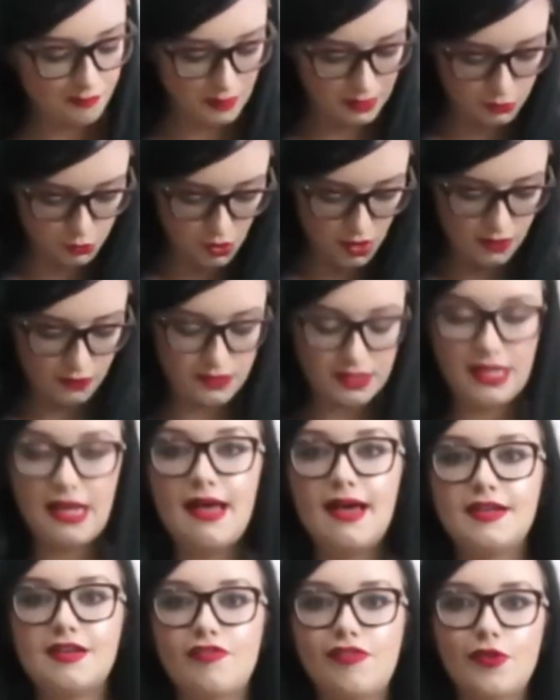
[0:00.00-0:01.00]
I'm trying not to
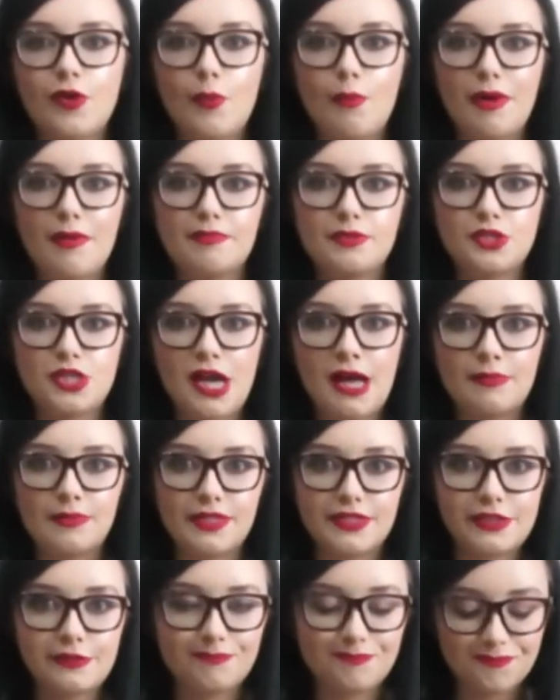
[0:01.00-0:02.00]
get anything on my
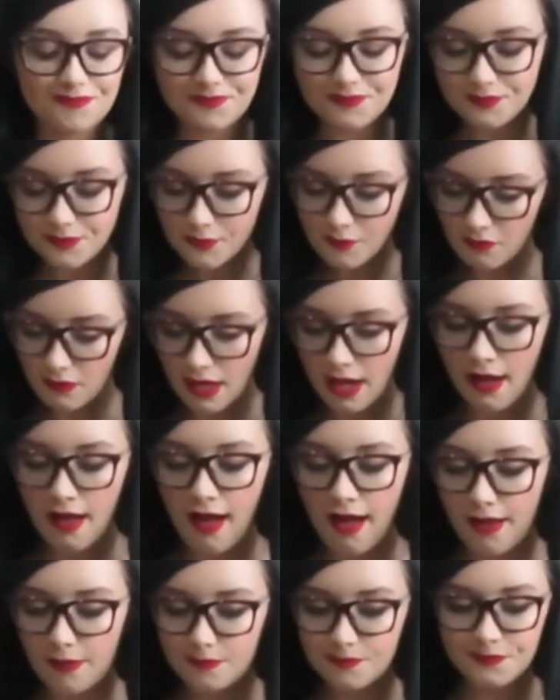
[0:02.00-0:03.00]
pyjamas.
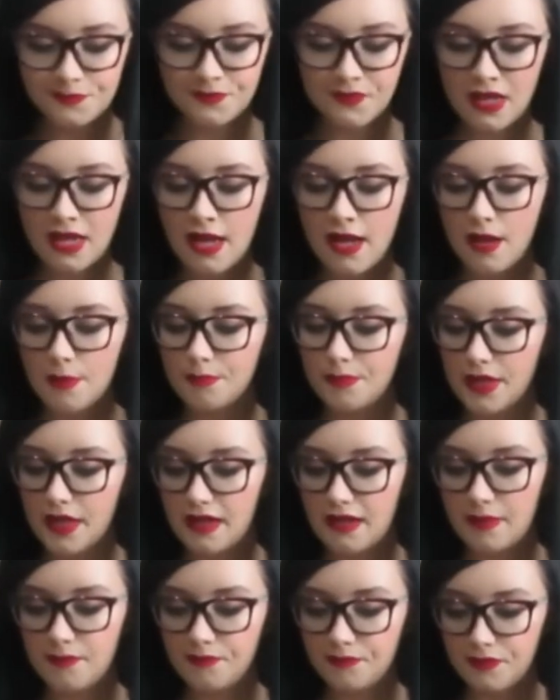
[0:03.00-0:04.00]

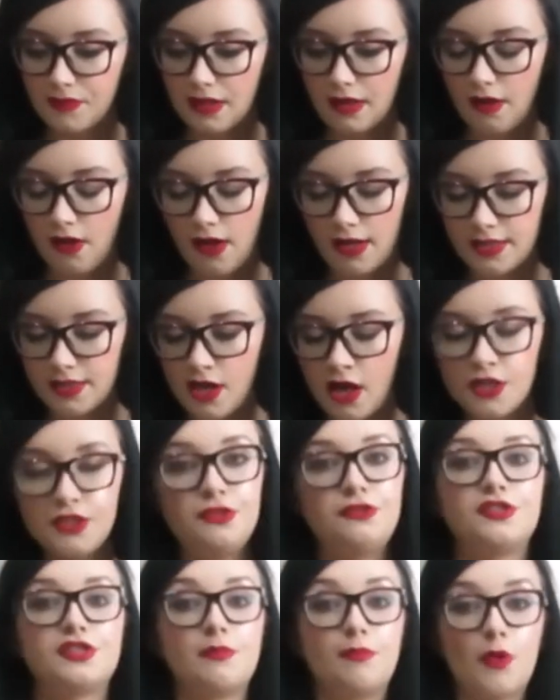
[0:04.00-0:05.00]
But I
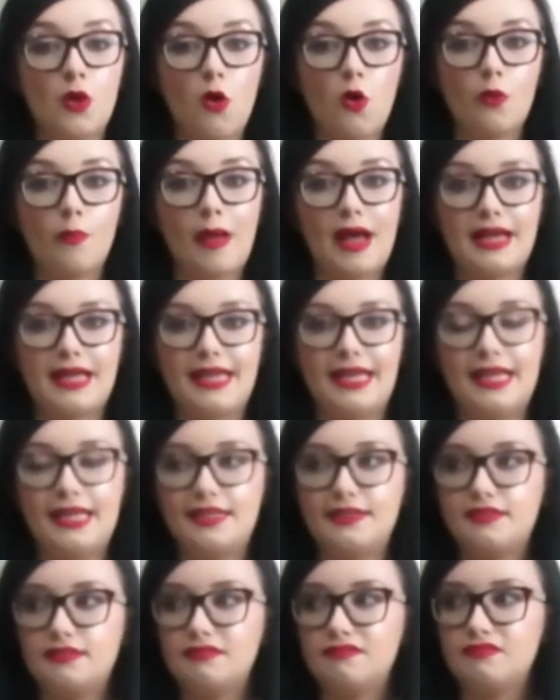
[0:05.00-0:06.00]
used to blog back
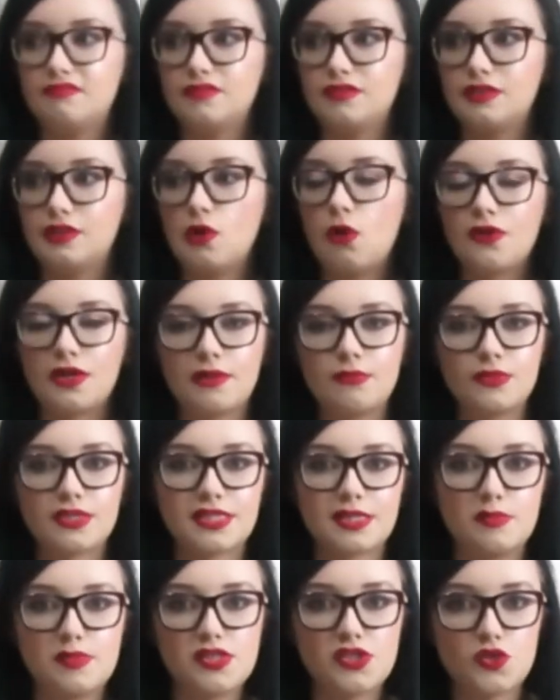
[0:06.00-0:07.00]
in, God, it
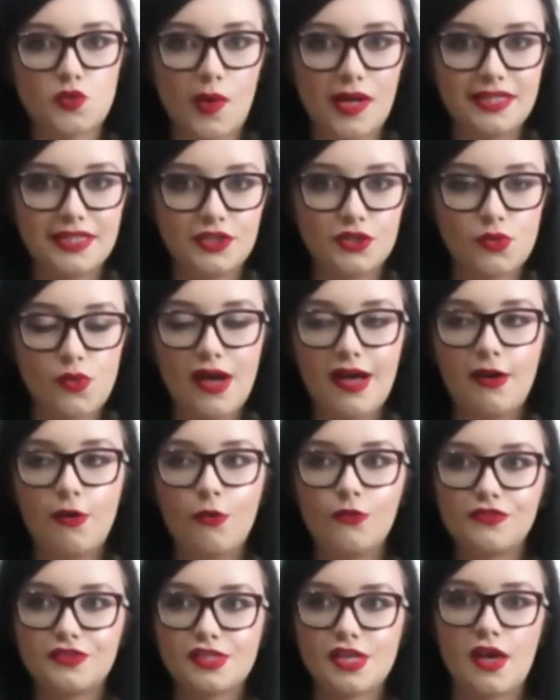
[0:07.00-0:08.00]
must have been
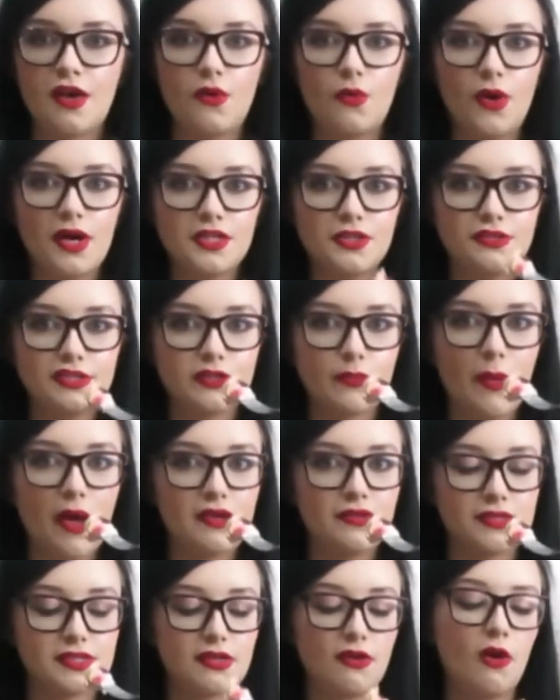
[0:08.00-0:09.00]
2012, so I used to
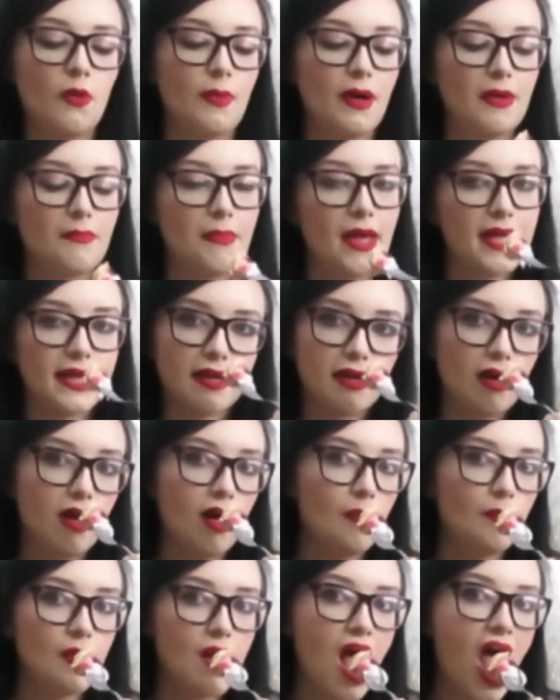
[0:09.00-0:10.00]
post a lot about
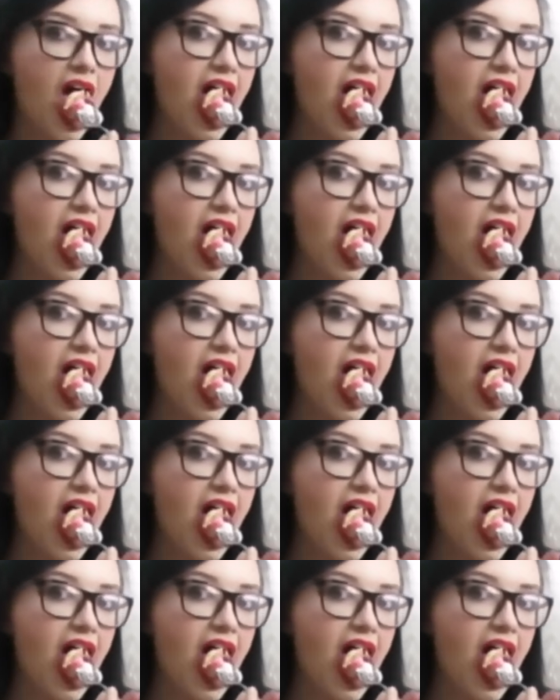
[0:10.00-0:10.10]
makeup.